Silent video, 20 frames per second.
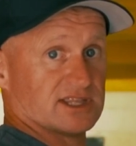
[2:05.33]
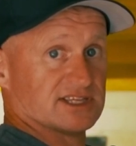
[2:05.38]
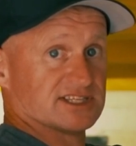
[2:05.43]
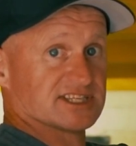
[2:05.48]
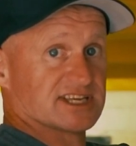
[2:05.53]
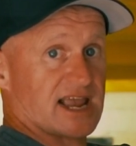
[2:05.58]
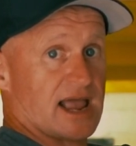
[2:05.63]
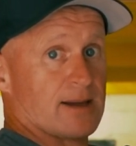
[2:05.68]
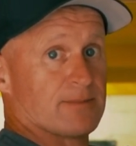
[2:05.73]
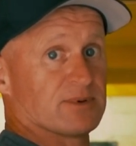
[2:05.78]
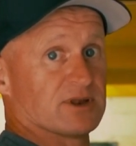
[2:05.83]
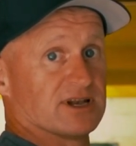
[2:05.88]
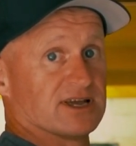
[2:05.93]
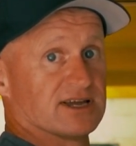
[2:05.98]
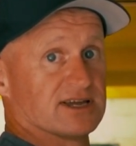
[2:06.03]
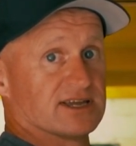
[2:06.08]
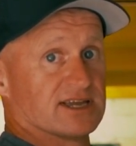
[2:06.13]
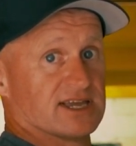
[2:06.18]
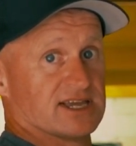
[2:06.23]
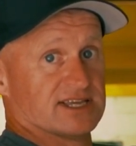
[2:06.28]
scapula
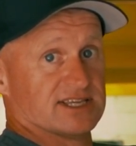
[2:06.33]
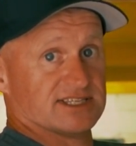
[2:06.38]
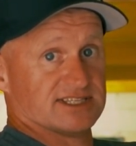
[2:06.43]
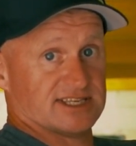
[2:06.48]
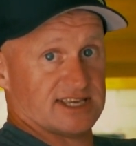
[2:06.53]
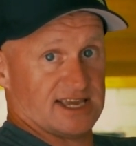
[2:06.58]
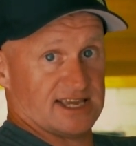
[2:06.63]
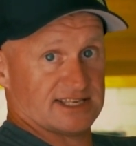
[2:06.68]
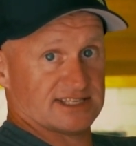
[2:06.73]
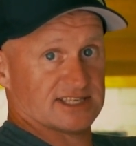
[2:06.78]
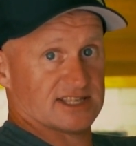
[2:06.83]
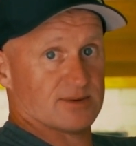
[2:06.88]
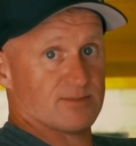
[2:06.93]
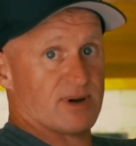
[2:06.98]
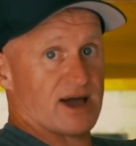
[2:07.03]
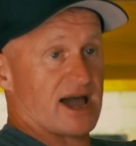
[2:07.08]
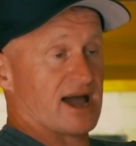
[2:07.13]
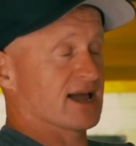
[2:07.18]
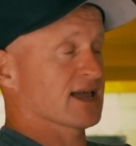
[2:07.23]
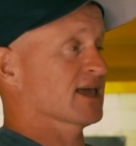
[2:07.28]
is into the
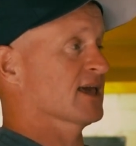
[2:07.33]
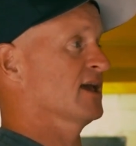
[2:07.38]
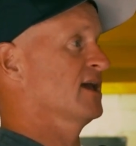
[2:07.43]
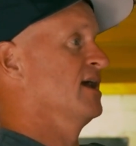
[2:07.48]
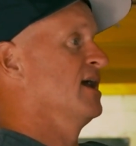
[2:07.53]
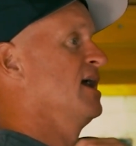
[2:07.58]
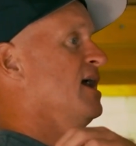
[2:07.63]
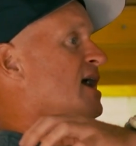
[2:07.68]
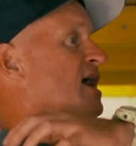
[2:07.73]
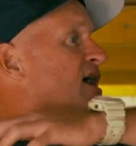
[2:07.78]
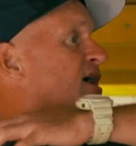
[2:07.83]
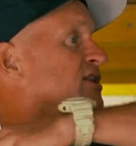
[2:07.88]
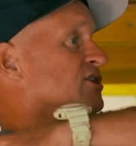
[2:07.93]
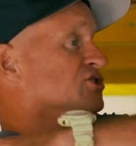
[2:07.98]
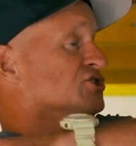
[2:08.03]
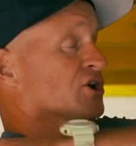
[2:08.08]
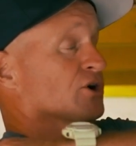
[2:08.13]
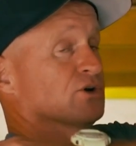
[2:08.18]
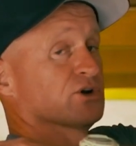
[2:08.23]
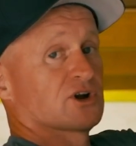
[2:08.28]
back. The
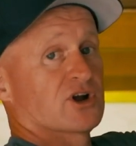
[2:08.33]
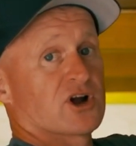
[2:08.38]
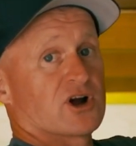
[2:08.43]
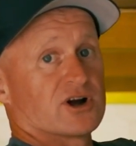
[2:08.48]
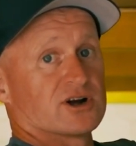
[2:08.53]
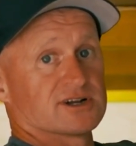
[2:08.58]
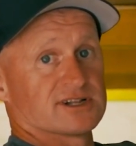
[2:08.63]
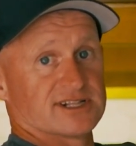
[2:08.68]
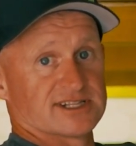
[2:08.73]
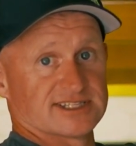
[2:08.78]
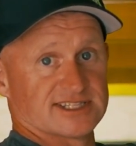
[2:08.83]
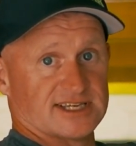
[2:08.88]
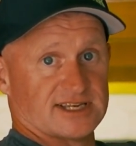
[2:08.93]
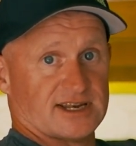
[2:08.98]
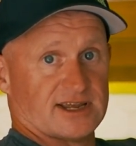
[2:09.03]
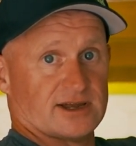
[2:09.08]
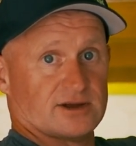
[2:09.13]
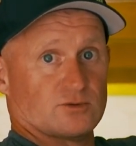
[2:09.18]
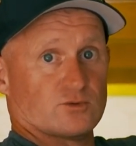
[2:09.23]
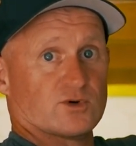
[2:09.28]
shoulder girdle's in
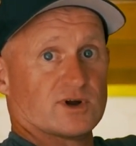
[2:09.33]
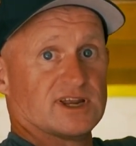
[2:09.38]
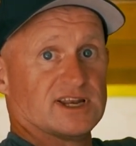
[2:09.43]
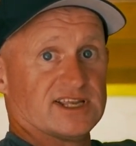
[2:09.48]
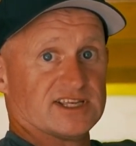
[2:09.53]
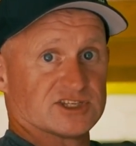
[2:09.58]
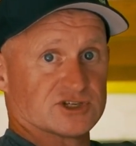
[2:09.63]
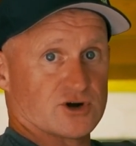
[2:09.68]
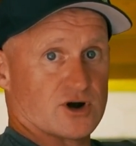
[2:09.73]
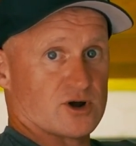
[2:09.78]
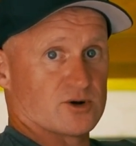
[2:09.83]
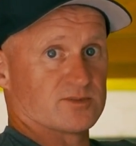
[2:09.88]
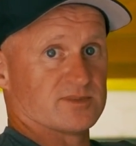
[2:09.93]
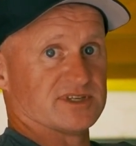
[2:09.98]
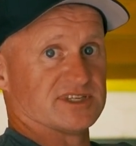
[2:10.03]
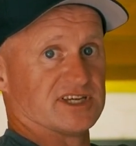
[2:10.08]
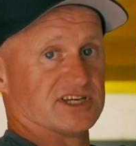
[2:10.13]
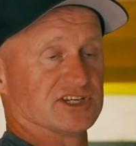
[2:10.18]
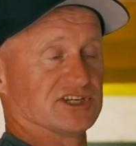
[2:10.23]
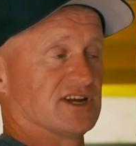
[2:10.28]
a really strong
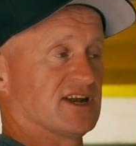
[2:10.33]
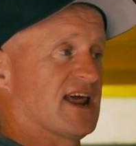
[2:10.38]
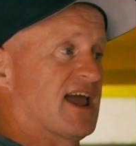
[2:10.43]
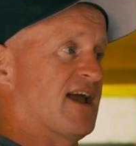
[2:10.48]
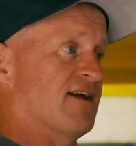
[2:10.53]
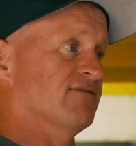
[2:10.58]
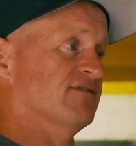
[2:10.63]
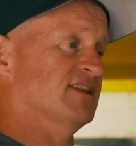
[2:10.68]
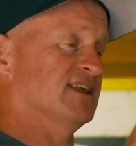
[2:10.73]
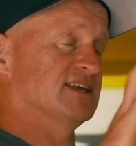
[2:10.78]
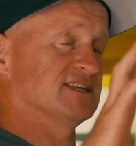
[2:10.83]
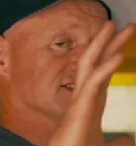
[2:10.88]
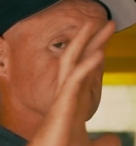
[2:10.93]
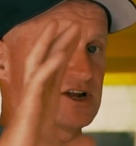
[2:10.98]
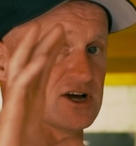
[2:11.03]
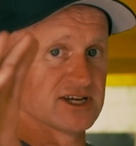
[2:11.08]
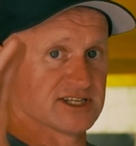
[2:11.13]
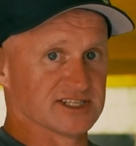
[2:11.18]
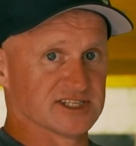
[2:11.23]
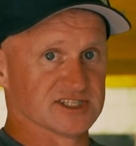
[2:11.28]
position. Everything's
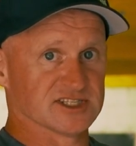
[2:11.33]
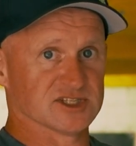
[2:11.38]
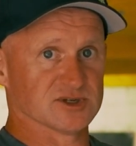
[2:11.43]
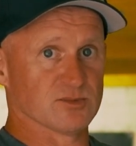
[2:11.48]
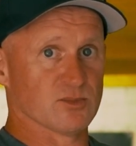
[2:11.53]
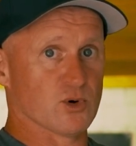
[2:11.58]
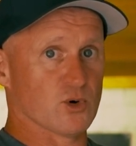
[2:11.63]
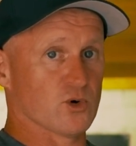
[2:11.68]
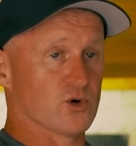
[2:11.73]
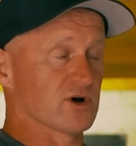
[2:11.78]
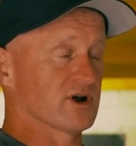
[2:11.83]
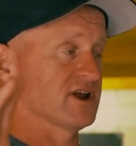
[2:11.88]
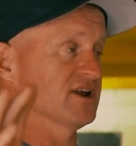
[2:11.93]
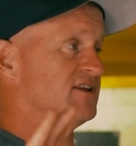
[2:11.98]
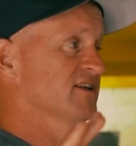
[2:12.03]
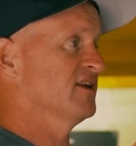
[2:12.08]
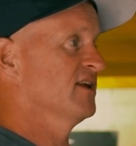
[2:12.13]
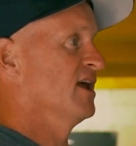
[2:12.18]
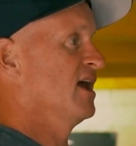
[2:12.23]
nice and supported.